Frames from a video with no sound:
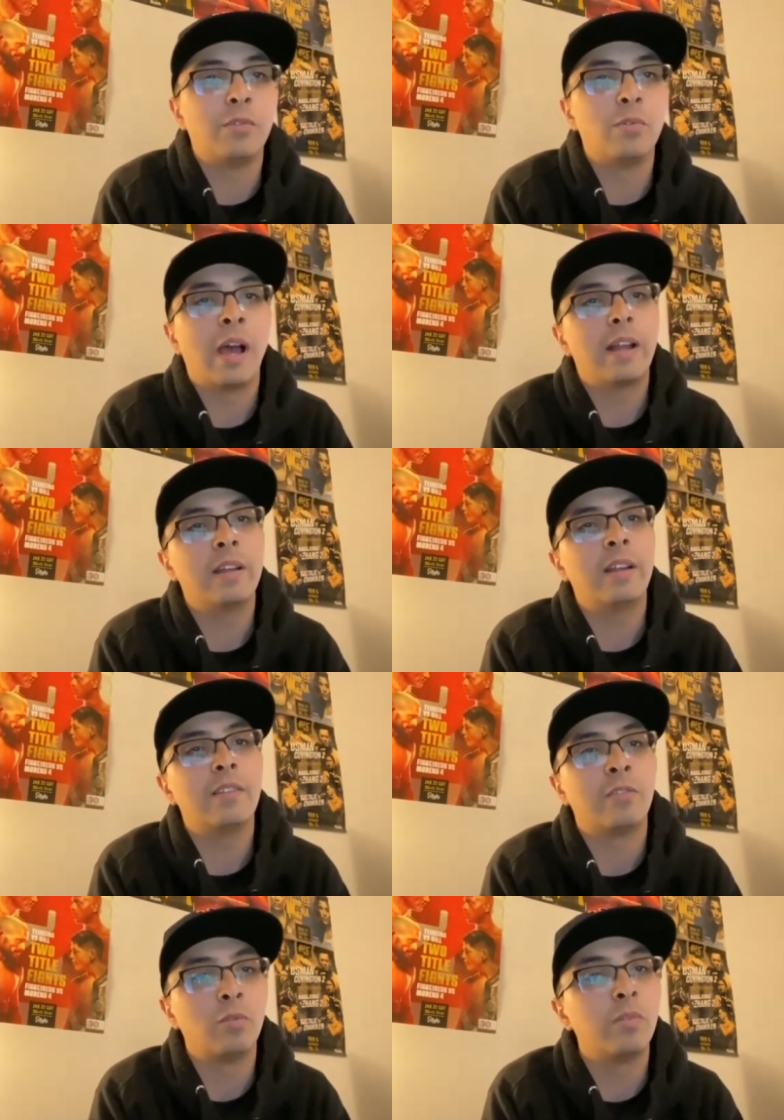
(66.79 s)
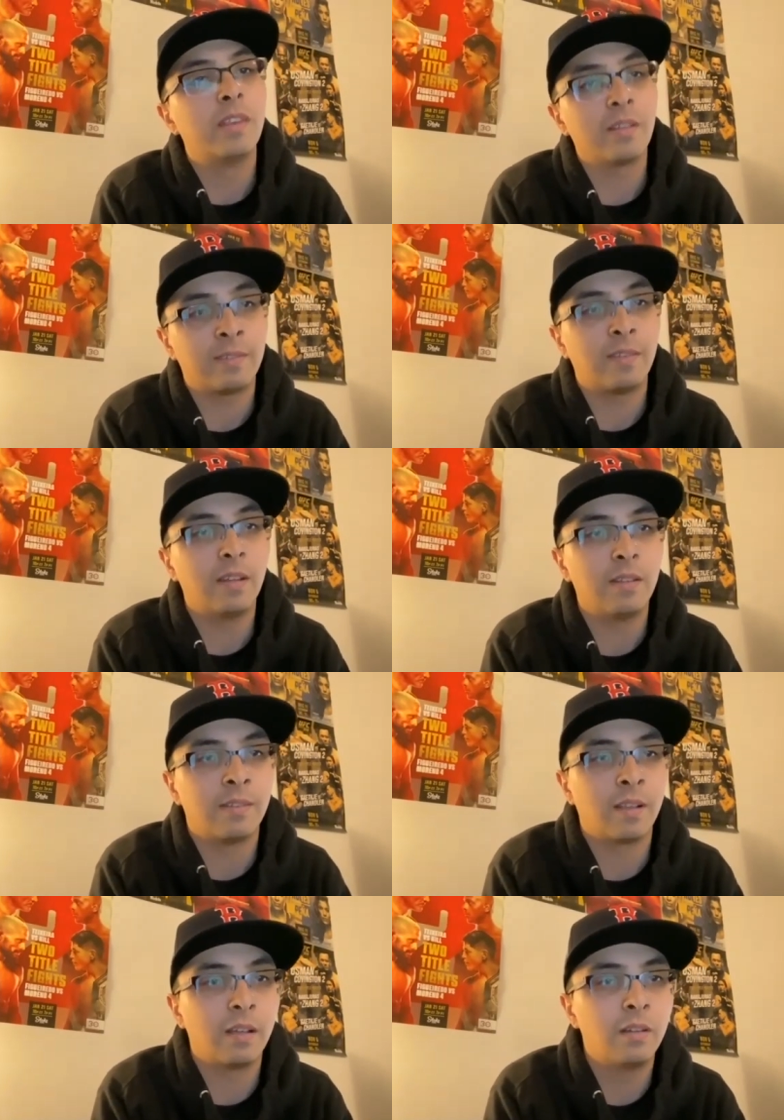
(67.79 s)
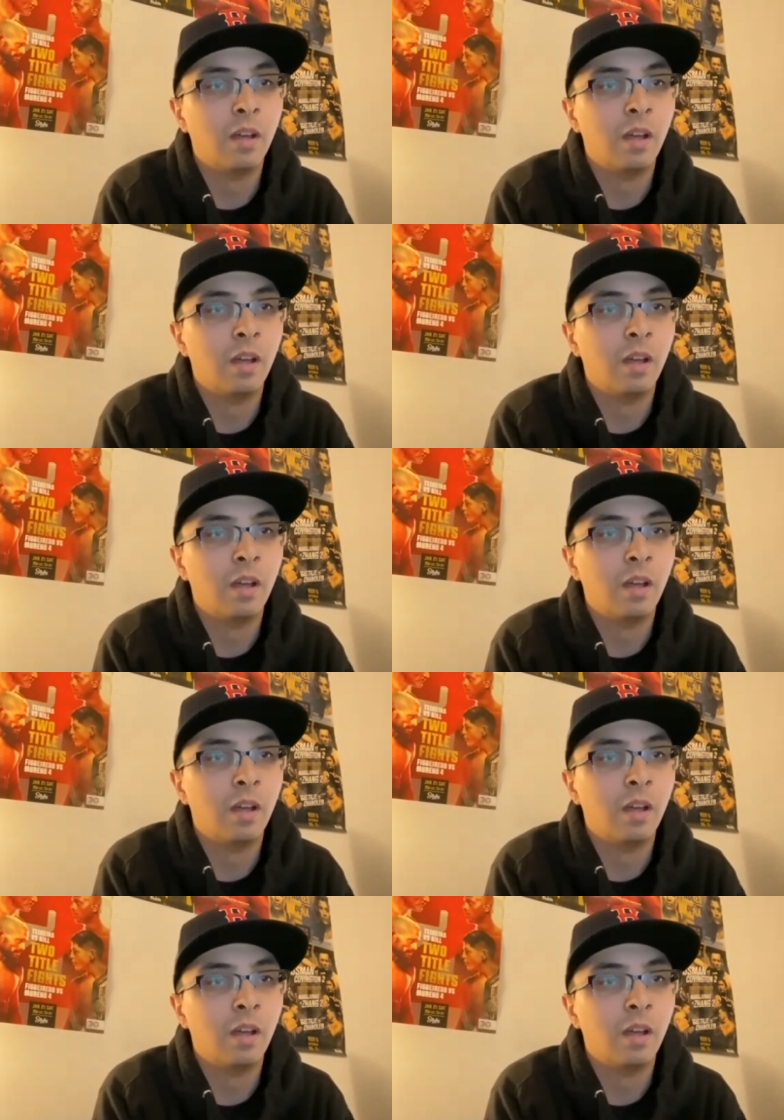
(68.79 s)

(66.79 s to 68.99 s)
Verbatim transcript: you headed into this season,